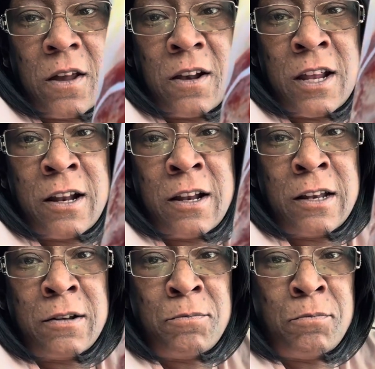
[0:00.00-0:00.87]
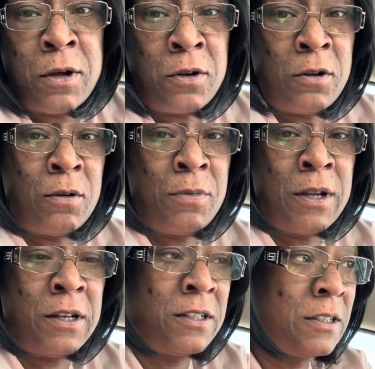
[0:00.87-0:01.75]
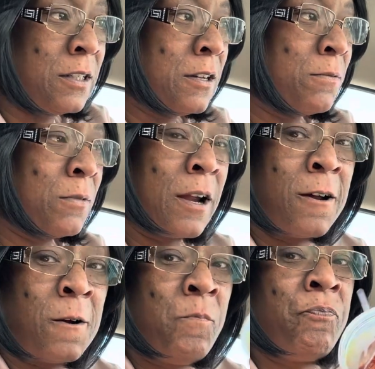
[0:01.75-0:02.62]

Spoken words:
let it melt a little bit in this sun right here.